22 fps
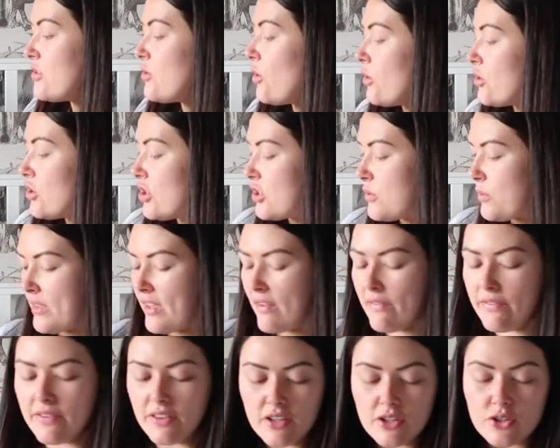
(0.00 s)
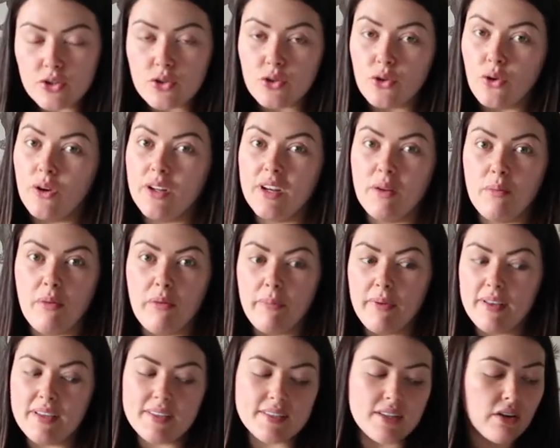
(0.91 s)
a dog just with everything that's going on and we've
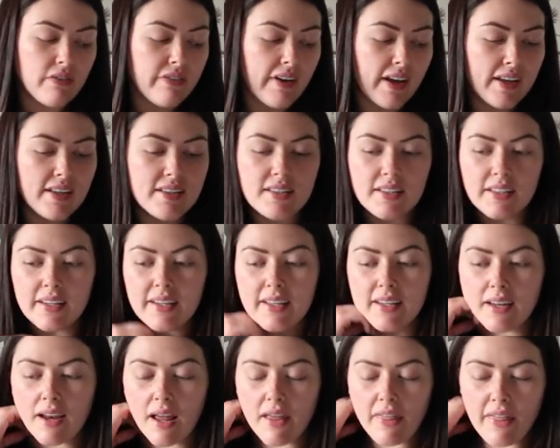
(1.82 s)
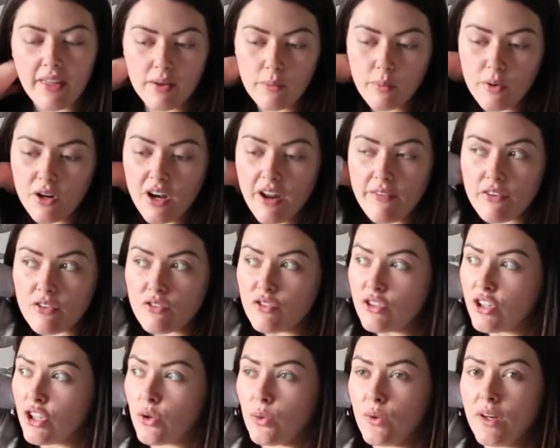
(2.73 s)
been self-isolating and I think we're never
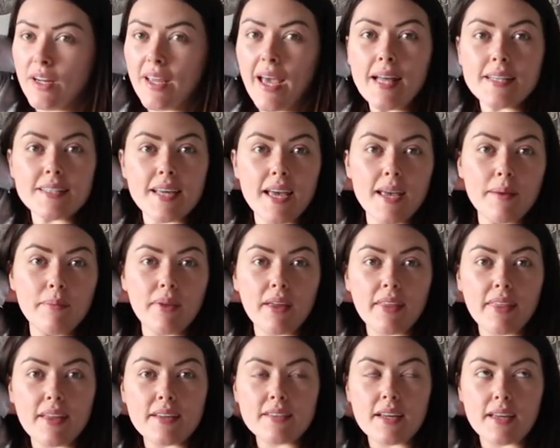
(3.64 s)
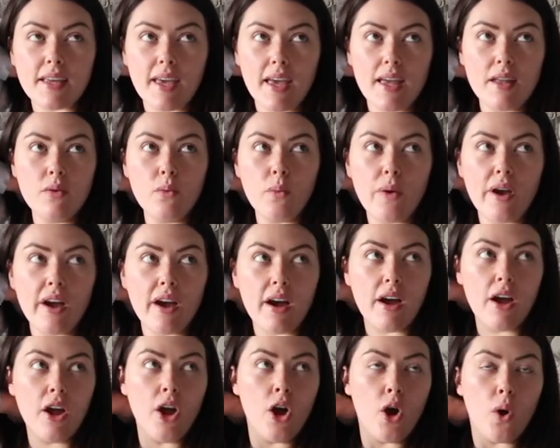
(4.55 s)
really going to get a time like this again
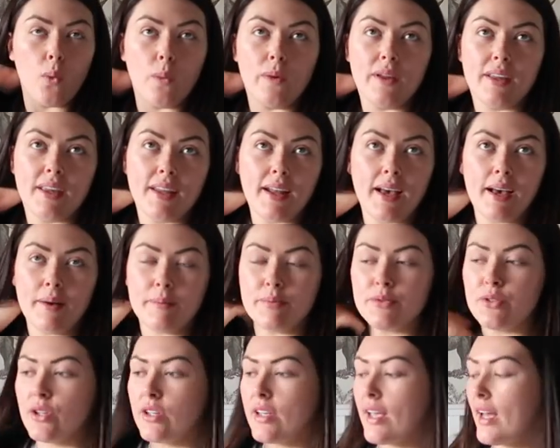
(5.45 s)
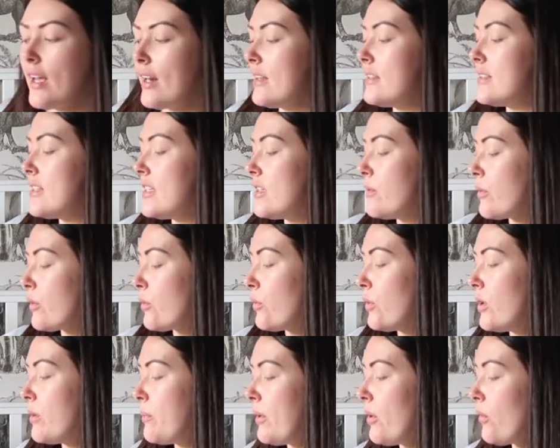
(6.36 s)
where we can absolutely guarantee that we're
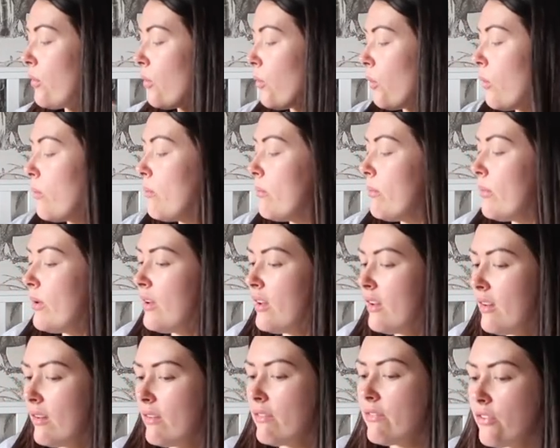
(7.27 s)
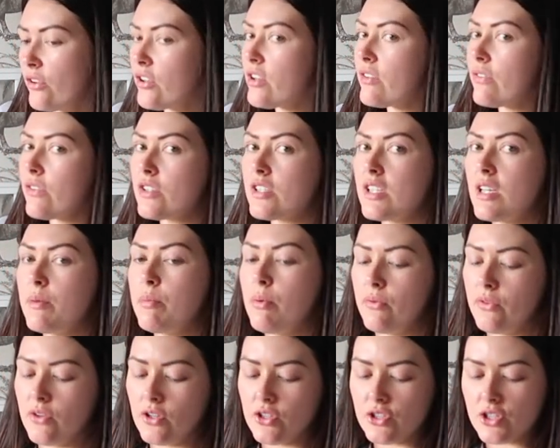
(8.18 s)
going to be at home for the
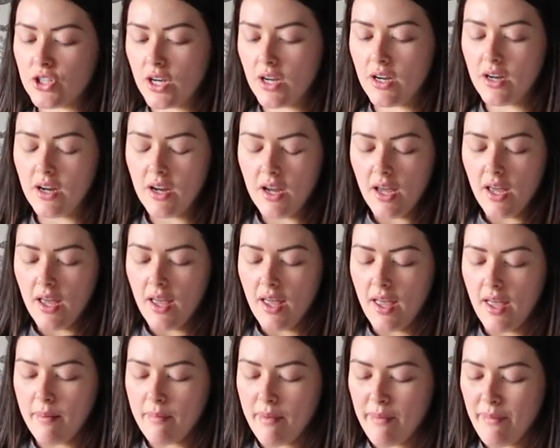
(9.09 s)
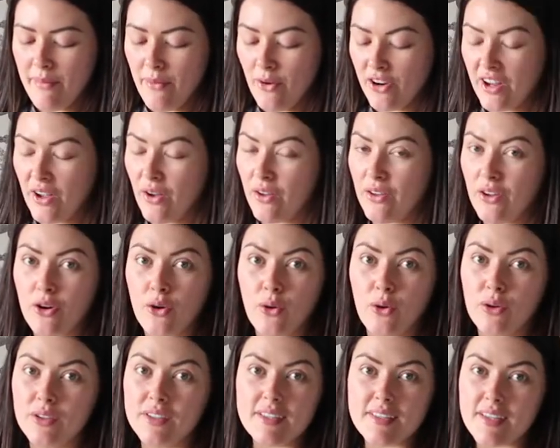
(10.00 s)
foreseeable future um, and our, our
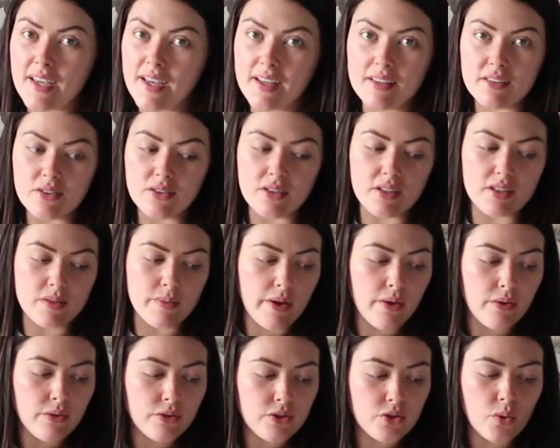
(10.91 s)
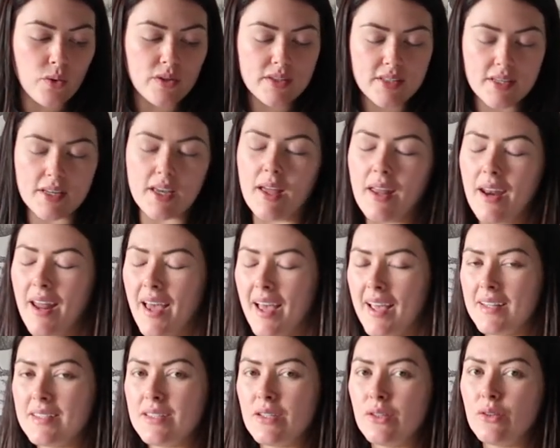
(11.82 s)
holidays cancelled as well so it's like an
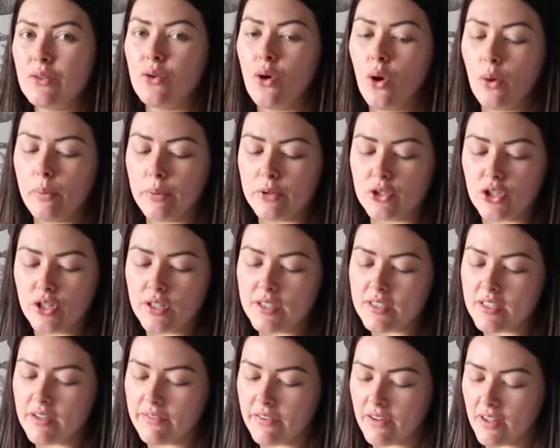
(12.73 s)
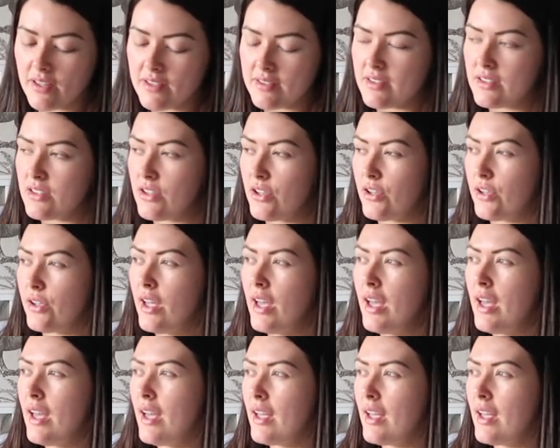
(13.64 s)
ideal opportunity for us to